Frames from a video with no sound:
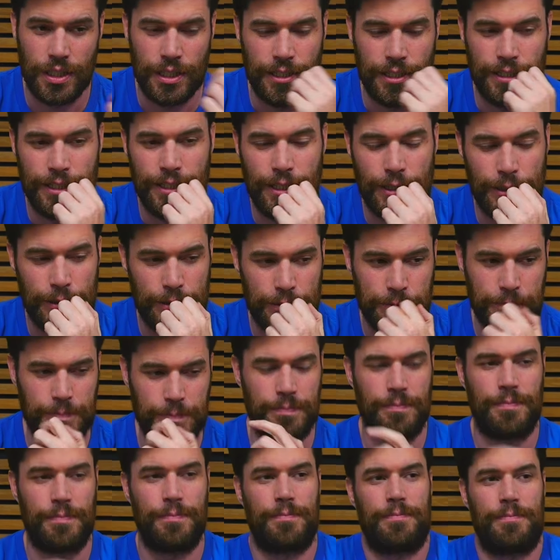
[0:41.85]

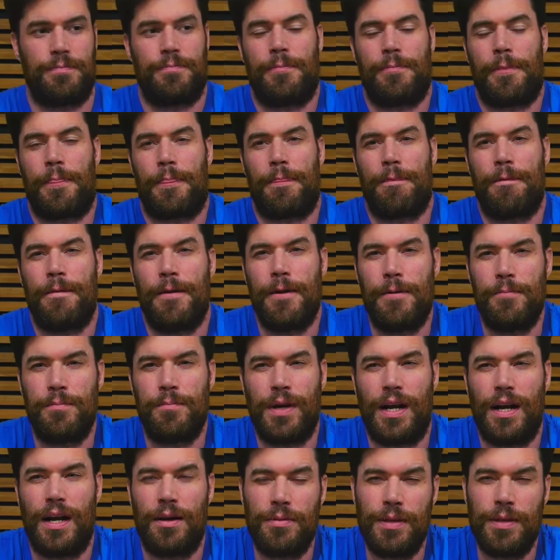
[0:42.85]

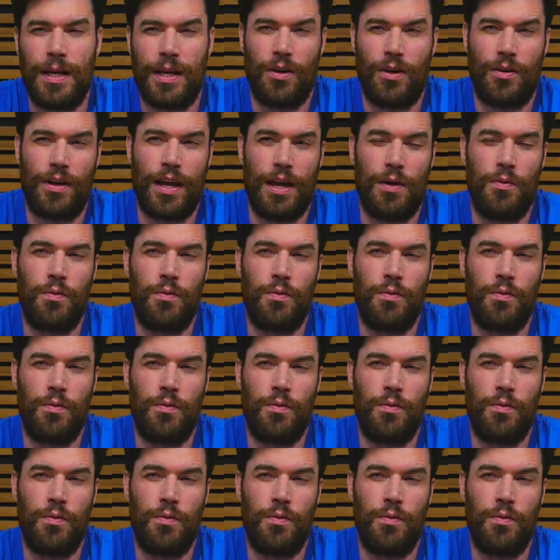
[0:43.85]
But I'd be like, okay,